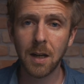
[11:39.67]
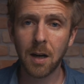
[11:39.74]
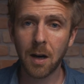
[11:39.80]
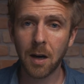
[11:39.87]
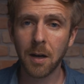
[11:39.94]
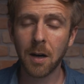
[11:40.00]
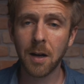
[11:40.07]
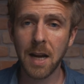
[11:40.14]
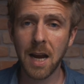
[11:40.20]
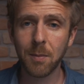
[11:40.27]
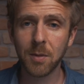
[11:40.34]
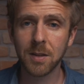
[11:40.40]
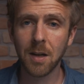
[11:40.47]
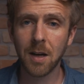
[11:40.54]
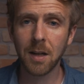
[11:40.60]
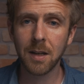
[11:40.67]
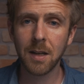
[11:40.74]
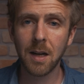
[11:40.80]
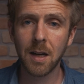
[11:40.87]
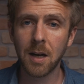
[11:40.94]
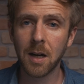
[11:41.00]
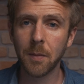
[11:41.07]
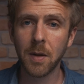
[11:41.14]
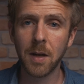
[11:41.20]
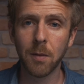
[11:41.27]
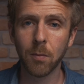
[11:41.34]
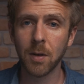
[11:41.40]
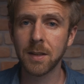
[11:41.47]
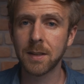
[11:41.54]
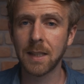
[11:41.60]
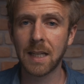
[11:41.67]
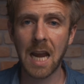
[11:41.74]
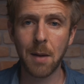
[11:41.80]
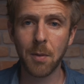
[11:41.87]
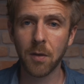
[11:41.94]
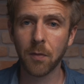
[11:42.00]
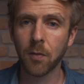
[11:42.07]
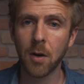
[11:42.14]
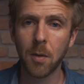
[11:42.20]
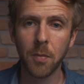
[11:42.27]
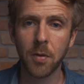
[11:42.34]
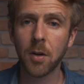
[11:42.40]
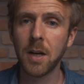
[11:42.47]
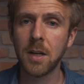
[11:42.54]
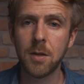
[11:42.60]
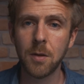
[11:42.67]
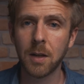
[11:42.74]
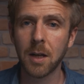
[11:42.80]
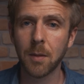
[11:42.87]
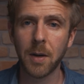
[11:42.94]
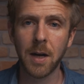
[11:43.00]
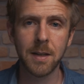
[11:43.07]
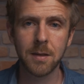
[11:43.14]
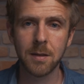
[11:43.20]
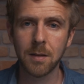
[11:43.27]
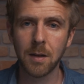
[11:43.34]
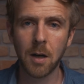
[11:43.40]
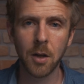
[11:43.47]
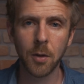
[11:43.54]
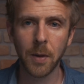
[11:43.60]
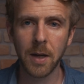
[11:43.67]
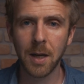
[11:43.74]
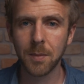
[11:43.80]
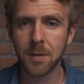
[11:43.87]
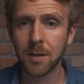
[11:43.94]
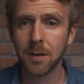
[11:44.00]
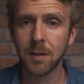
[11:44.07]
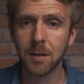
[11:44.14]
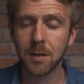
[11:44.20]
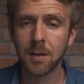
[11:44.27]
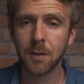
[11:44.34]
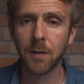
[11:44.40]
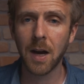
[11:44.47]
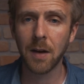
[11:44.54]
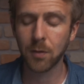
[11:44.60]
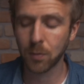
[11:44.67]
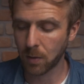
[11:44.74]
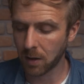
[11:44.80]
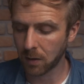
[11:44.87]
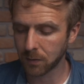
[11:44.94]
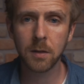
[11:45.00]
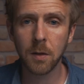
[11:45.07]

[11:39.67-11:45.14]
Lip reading: on Amazon, and it runs the gamut from 32 gigabytes all the way up to 512.